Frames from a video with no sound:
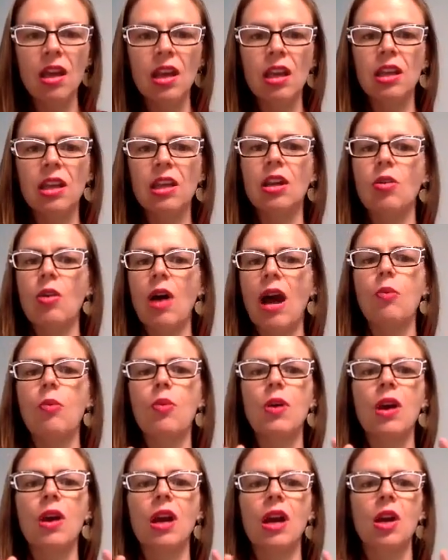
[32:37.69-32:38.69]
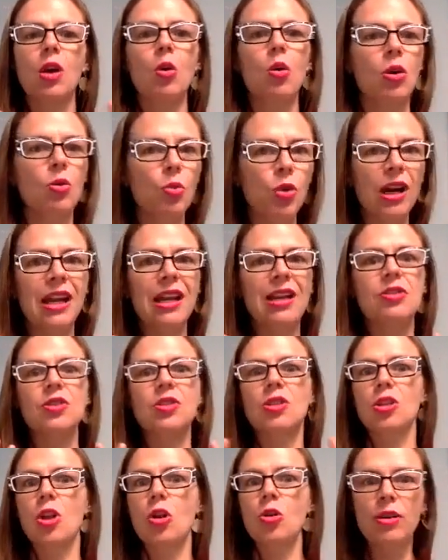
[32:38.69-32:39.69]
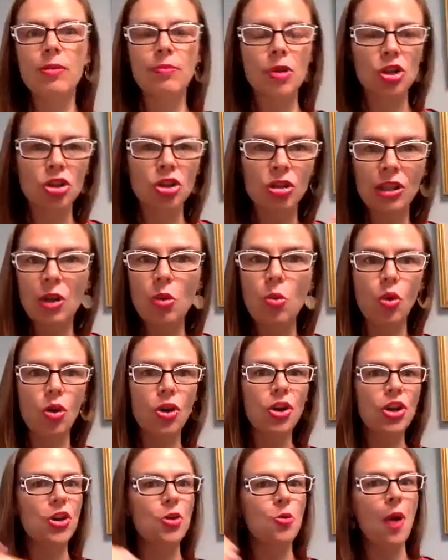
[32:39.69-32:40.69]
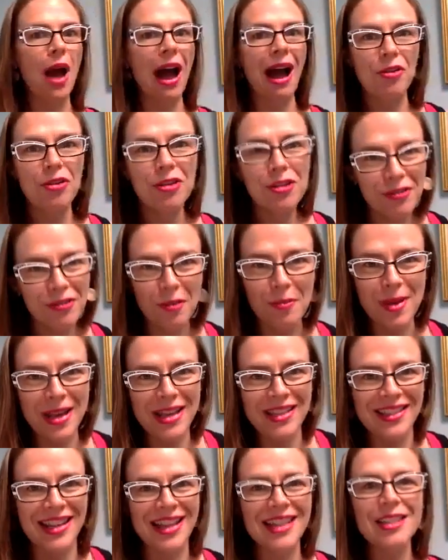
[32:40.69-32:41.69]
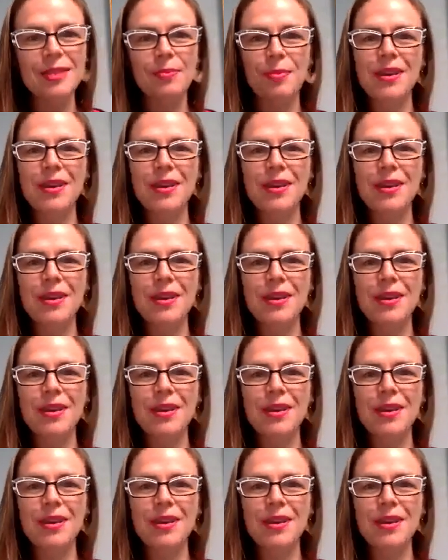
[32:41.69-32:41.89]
you know, how we're going to slowly but surely work you out of the business,